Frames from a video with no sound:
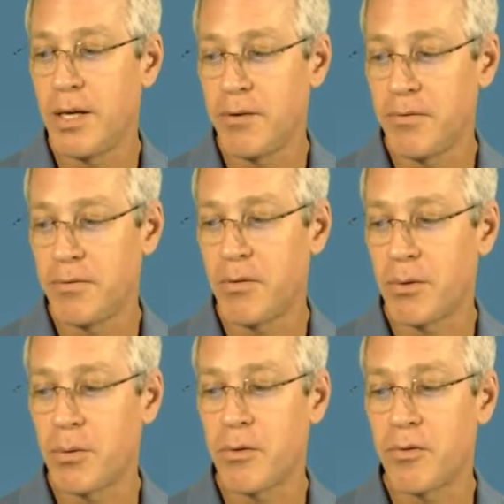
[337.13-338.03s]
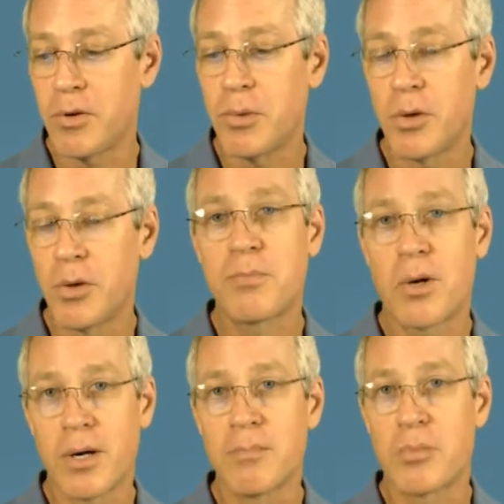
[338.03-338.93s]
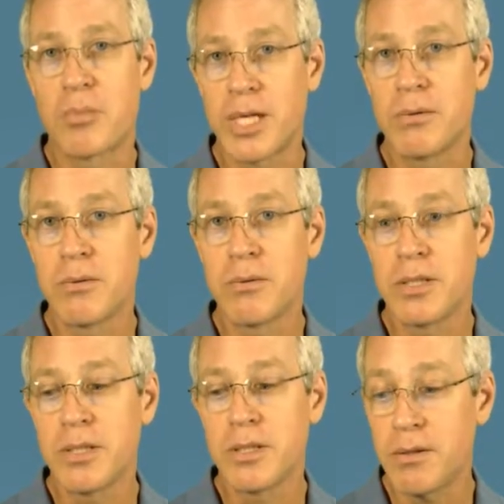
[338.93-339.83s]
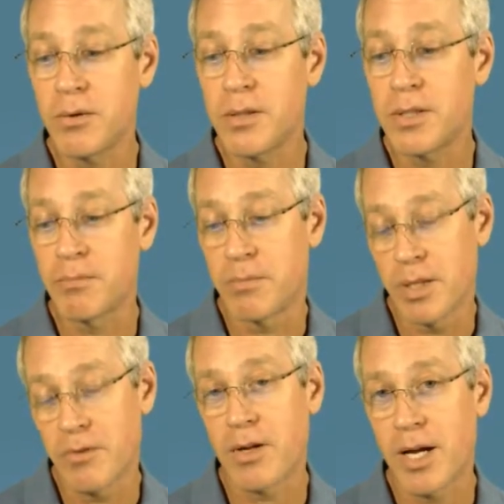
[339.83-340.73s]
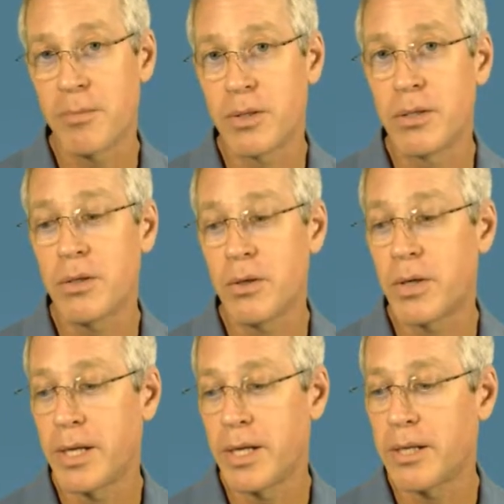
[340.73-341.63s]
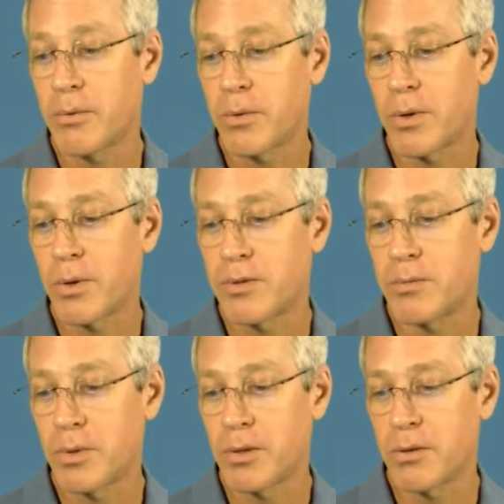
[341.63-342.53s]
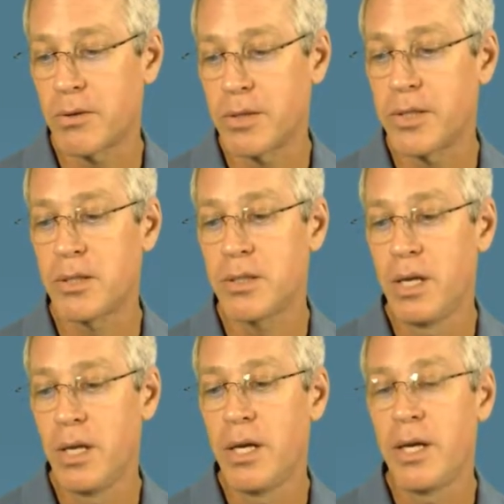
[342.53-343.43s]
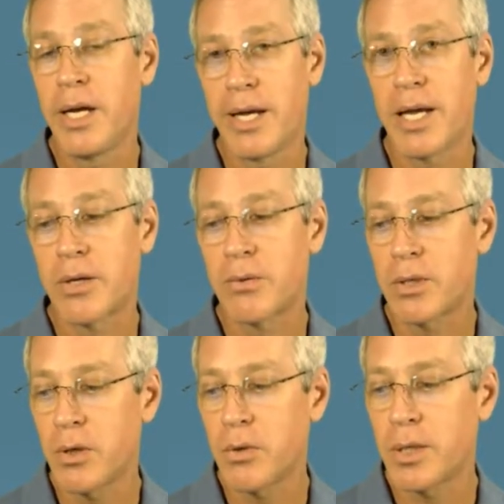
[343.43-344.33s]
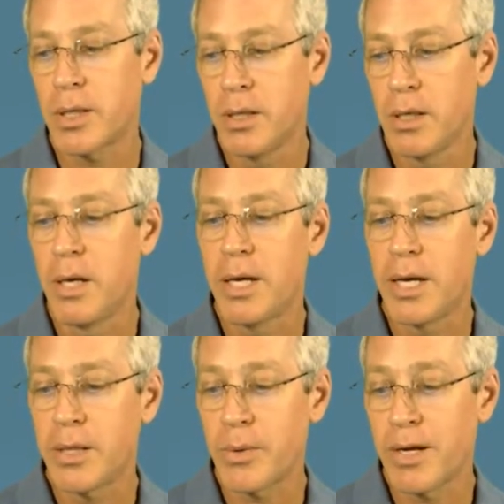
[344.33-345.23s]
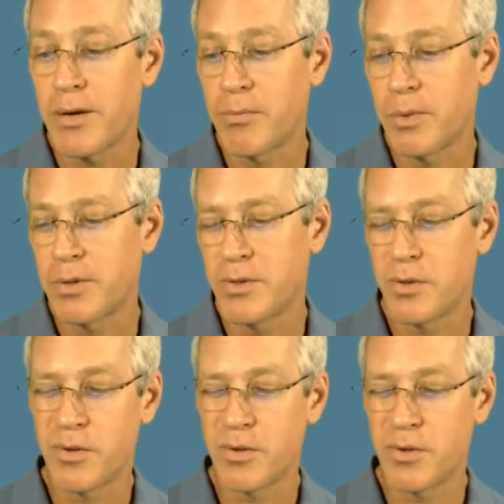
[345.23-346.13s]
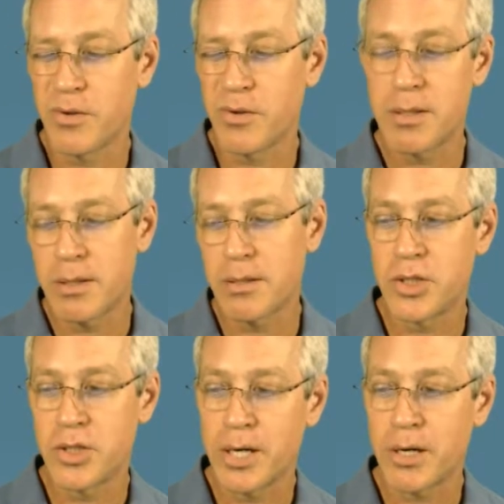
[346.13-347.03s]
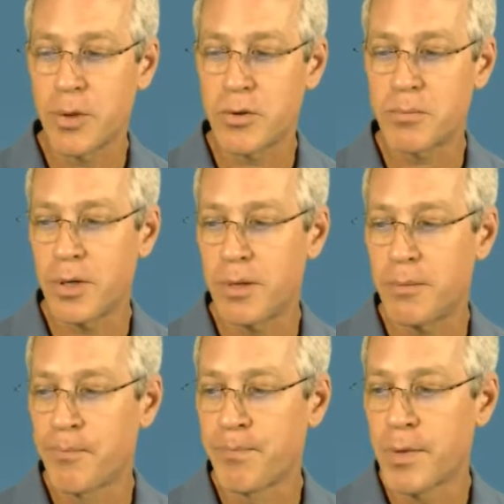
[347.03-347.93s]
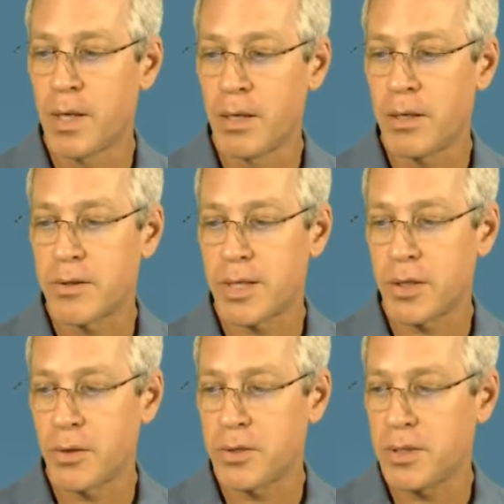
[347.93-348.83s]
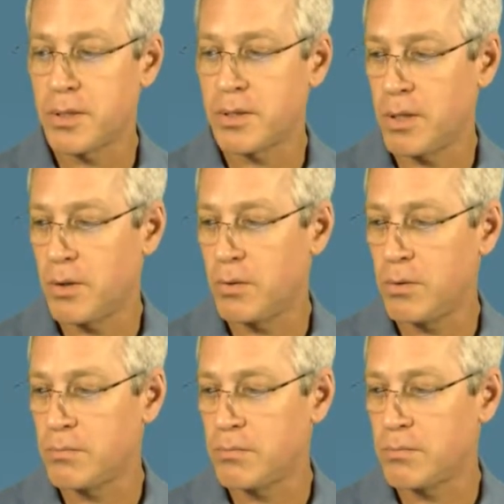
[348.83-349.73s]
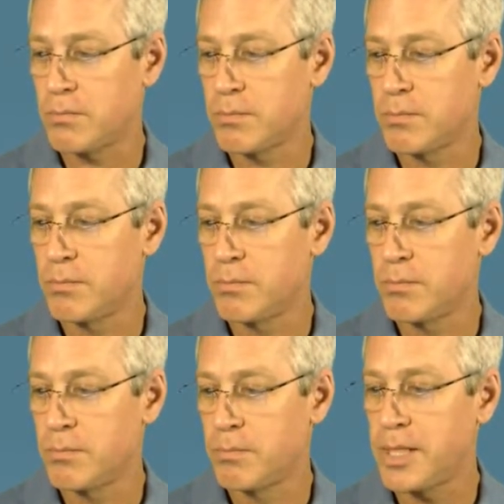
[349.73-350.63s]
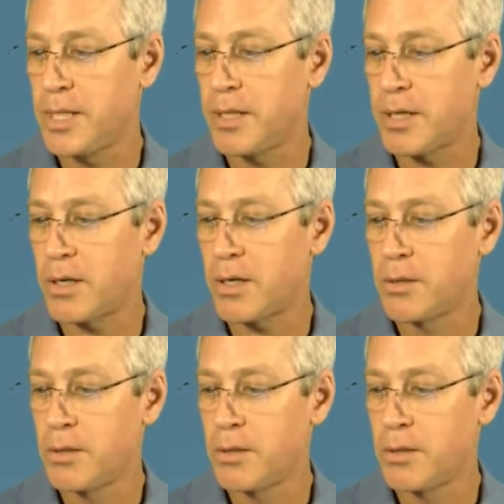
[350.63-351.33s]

F53.0 postpartum depression, which is unfortunately, it's a common code and it requires some clinical attention and accurate coding. And then we have sort of twisted the generic postpartum psychosis, oh, mind your T there,